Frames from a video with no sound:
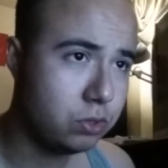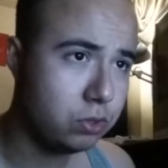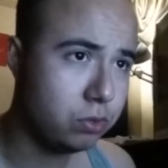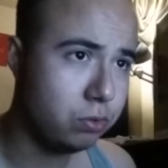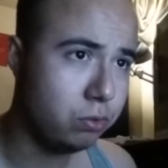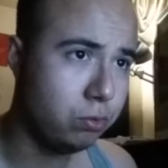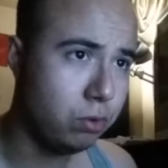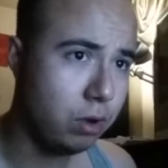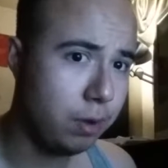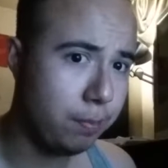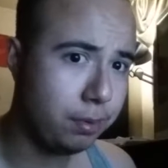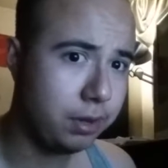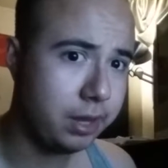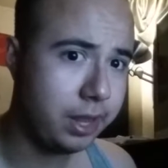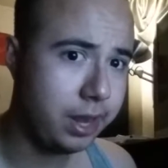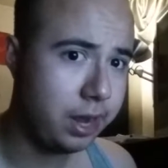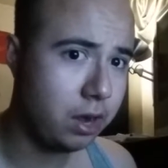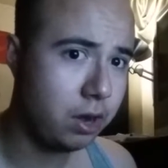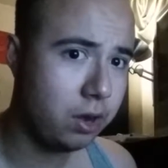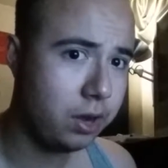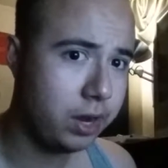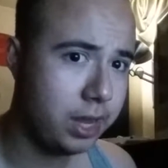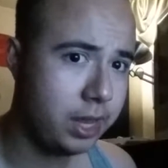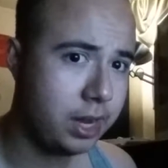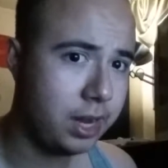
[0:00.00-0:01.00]
to a
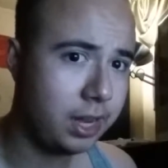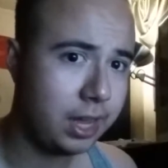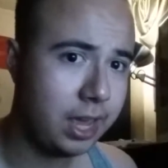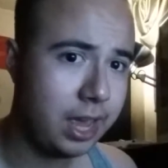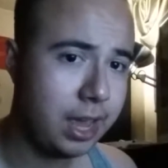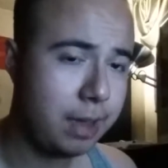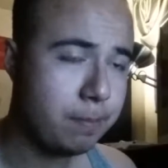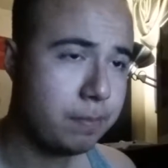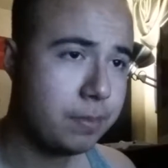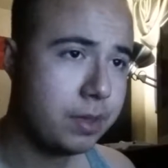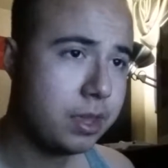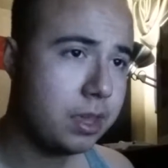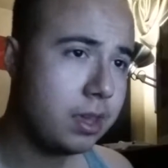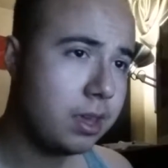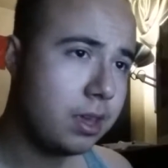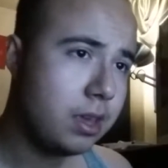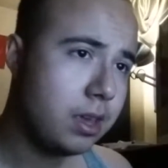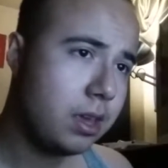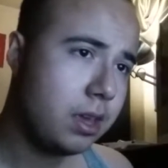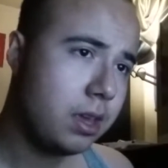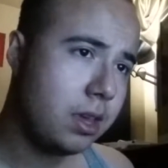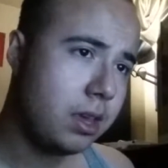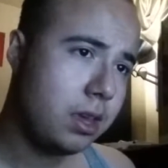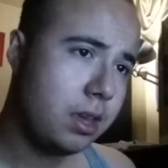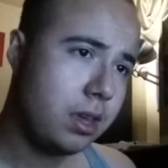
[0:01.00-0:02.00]
player in a game.
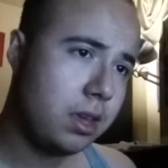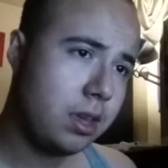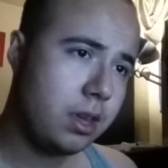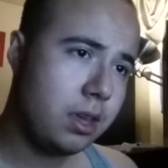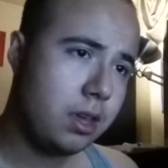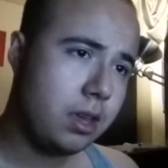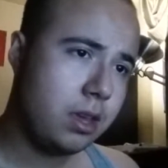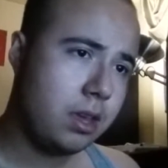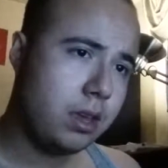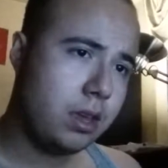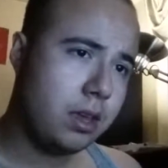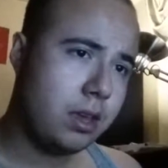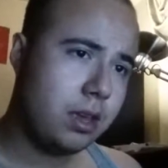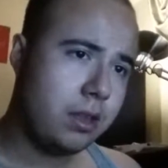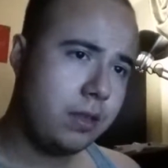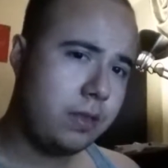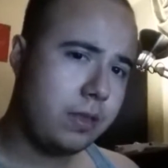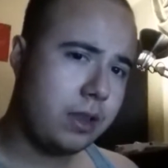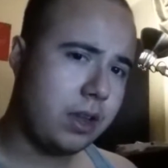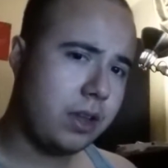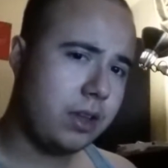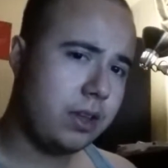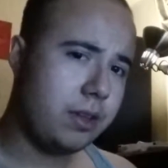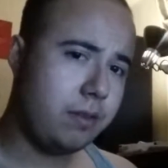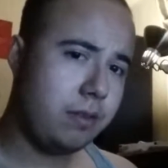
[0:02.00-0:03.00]

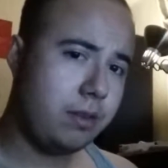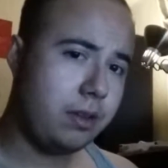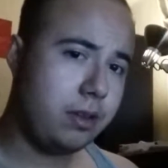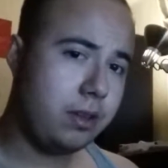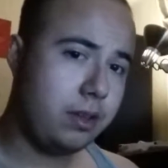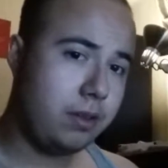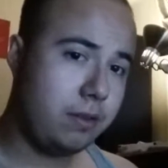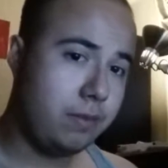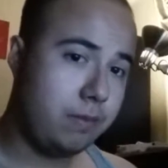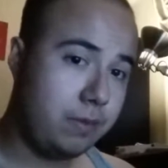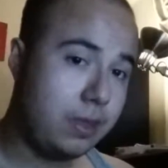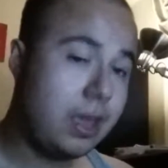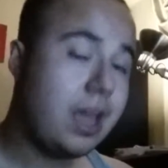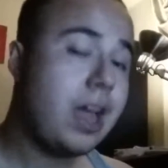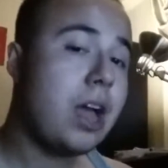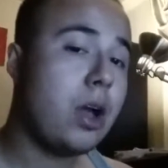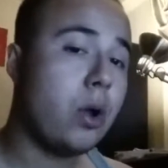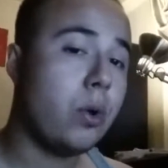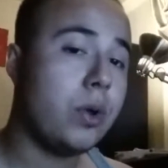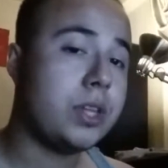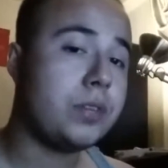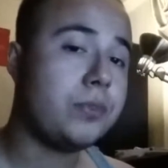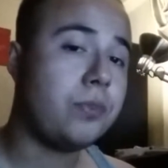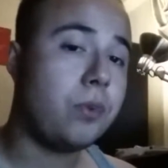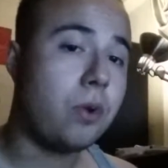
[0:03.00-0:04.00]

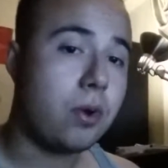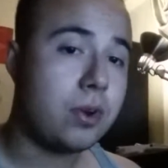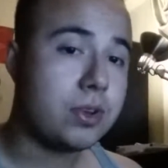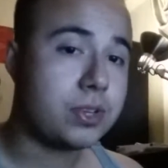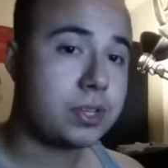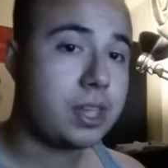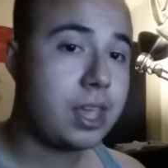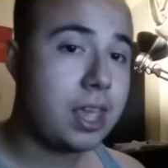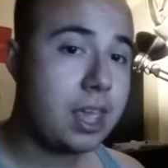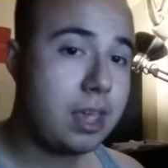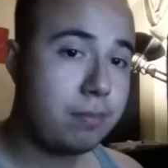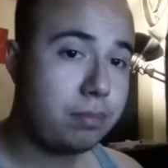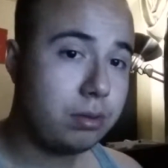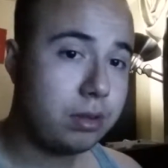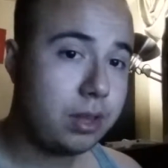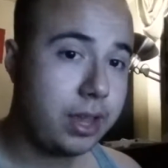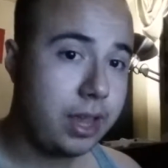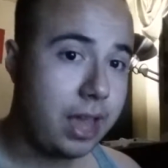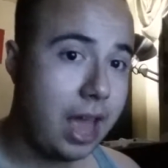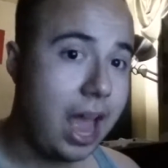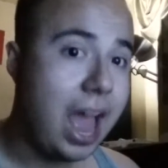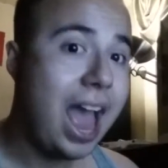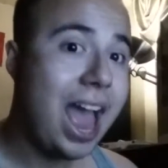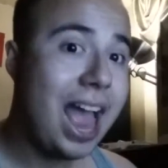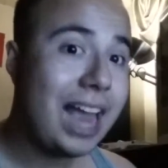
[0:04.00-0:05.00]
Now, as far as
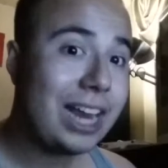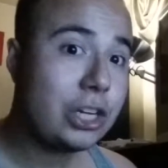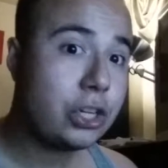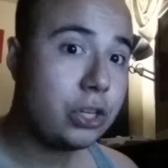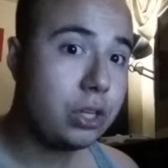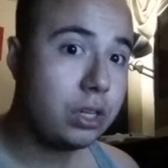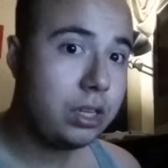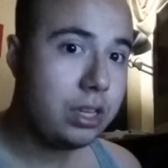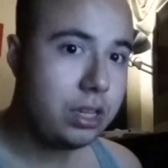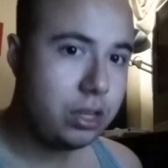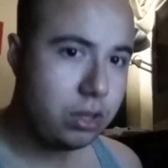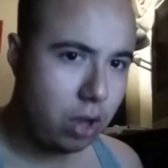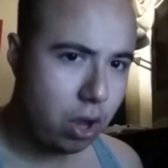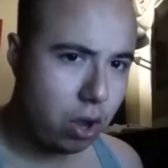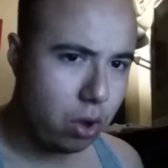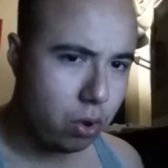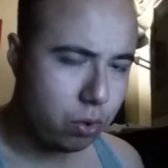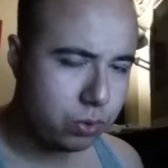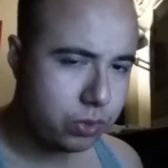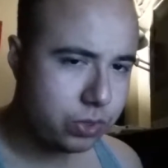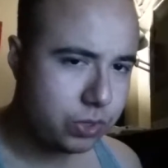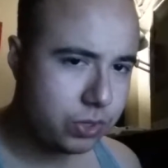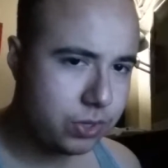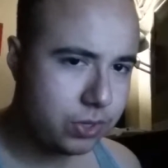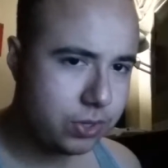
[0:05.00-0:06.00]
gameplay actually
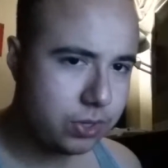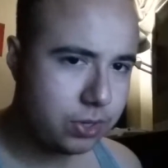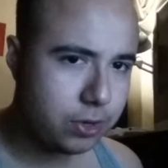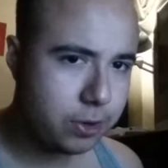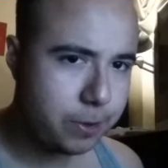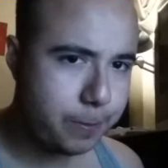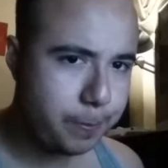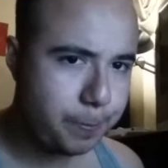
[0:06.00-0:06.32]
goes,